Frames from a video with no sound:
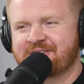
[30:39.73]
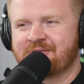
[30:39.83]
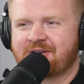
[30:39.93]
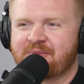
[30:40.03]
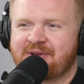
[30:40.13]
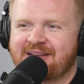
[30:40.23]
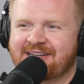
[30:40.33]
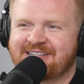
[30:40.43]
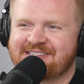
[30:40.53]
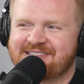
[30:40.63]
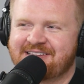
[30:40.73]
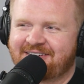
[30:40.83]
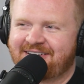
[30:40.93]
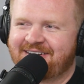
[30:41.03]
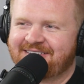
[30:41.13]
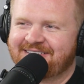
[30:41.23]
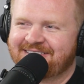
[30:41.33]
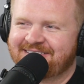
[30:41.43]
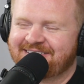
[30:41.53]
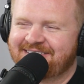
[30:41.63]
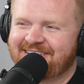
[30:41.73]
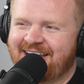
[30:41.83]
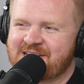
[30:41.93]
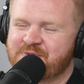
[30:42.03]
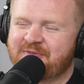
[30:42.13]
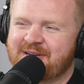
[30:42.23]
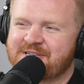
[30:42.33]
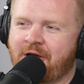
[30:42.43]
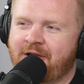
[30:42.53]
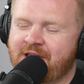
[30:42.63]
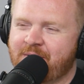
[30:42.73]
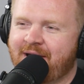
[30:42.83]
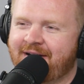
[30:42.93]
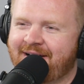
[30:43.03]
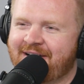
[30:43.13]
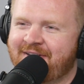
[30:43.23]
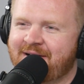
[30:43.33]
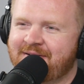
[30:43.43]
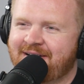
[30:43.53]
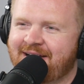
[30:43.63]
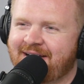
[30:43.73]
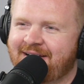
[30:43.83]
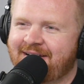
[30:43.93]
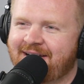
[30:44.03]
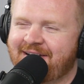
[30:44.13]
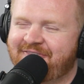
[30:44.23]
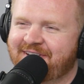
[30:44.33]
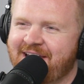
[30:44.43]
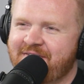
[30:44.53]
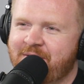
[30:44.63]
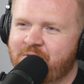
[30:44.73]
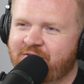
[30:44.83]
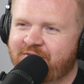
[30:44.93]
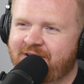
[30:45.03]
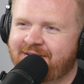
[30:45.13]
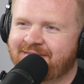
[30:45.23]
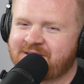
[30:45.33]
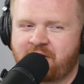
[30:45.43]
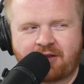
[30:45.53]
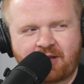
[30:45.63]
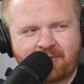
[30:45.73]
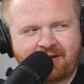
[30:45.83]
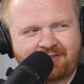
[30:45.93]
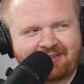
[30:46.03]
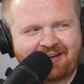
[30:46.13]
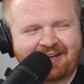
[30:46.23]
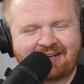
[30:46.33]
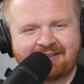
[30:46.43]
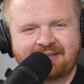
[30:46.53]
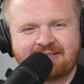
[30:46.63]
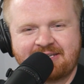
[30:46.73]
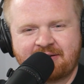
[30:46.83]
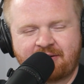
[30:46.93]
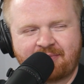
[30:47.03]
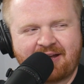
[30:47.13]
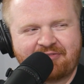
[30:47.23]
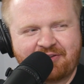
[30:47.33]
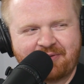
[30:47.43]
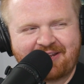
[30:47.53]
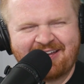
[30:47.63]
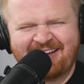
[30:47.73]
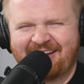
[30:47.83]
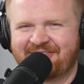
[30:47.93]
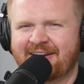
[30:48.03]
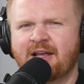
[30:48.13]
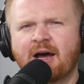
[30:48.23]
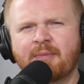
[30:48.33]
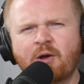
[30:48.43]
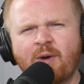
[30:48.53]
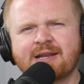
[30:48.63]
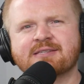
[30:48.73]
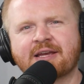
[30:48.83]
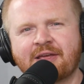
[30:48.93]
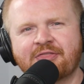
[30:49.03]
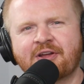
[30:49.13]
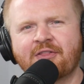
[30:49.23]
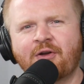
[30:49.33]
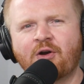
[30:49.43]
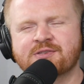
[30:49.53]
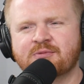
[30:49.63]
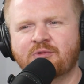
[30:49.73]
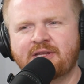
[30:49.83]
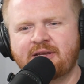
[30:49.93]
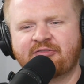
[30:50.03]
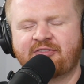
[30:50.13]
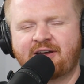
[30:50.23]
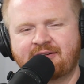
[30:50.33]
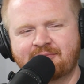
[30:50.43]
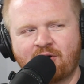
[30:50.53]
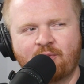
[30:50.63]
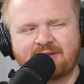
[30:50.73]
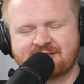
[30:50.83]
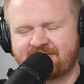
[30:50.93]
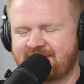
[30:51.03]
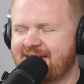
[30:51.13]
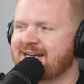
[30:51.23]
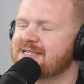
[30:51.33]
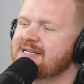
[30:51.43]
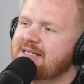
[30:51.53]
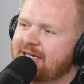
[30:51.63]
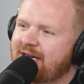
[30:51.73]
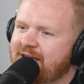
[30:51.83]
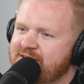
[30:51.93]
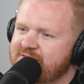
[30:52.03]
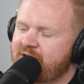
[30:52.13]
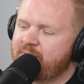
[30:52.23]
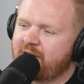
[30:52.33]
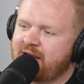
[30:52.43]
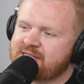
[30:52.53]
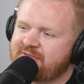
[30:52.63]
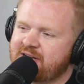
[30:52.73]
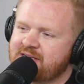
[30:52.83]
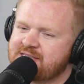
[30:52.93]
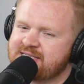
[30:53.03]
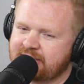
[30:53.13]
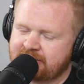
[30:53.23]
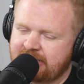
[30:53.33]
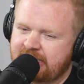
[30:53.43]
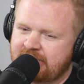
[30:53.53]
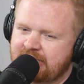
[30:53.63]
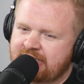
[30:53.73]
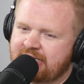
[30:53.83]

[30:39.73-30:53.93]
to score because there are as we've been talking about it, I've had uh, I feel like I've had more fun talking about it than I did on my viewing yes, of definitely. it. I'm like, wait a second, there there are some really fun moments of that. Uh, it's very bright, it's very silly.